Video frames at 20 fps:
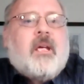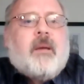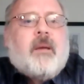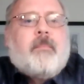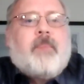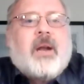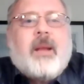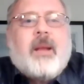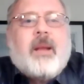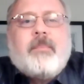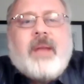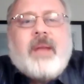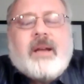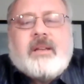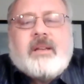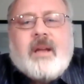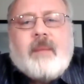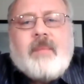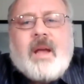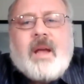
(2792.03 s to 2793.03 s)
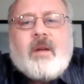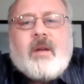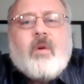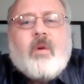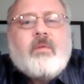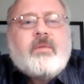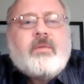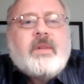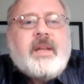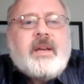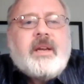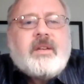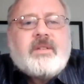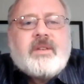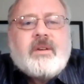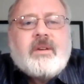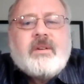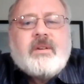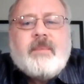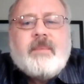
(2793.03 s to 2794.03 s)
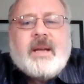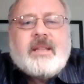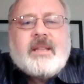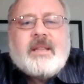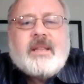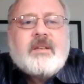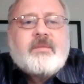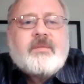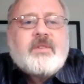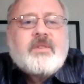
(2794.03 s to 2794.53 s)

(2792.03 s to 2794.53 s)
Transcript: but I'm not I'm not overly concerned about that stuff.